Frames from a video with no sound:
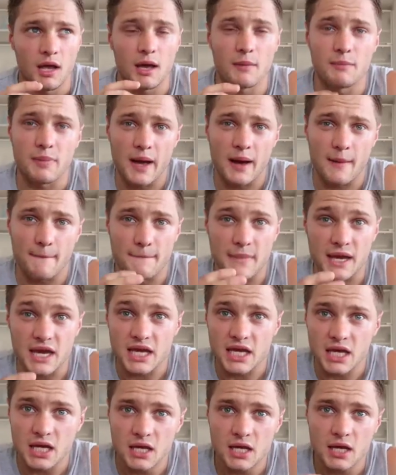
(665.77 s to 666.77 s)
about
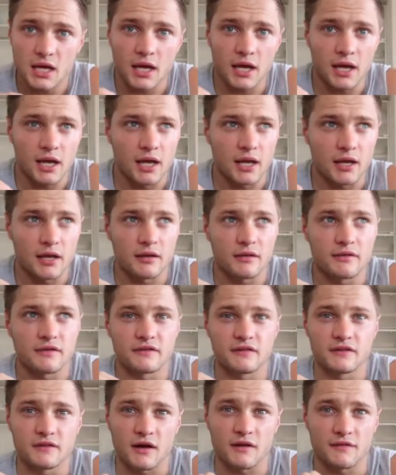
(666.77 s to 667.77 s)
me and the
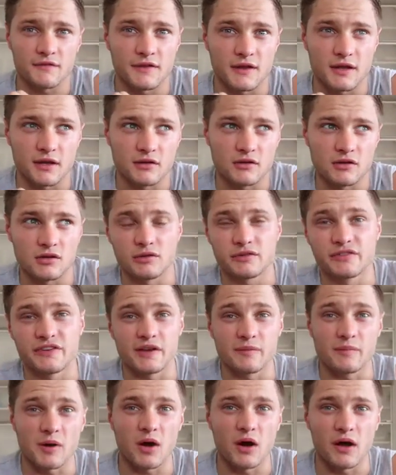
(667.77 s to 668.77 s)
stuff that you
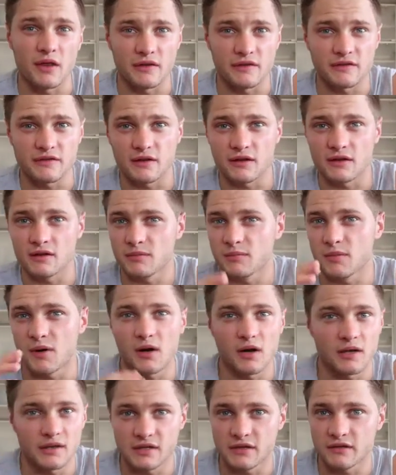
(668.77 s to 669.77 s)
see behind the scenes,
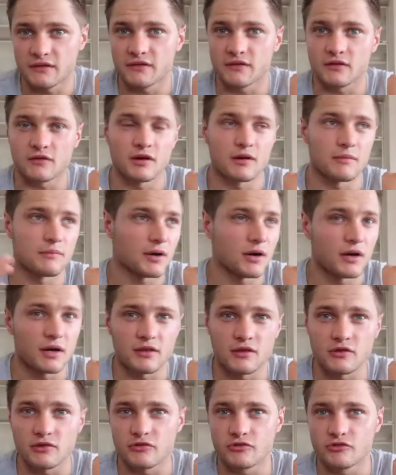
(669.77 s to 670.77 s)
behind the Instagram,
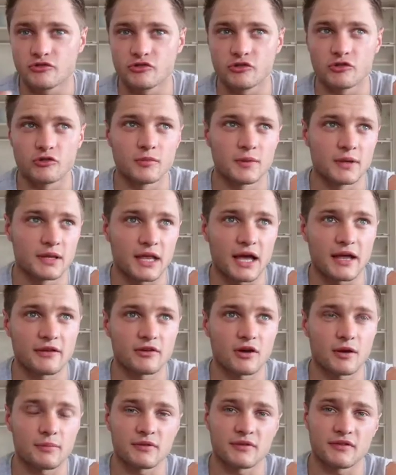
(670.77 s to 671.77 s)
behind the YouTube, that
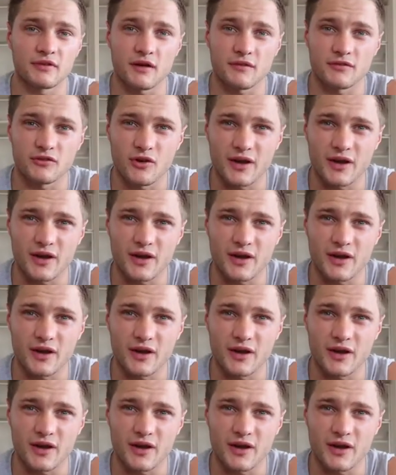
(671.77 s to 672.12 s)
type of stuff.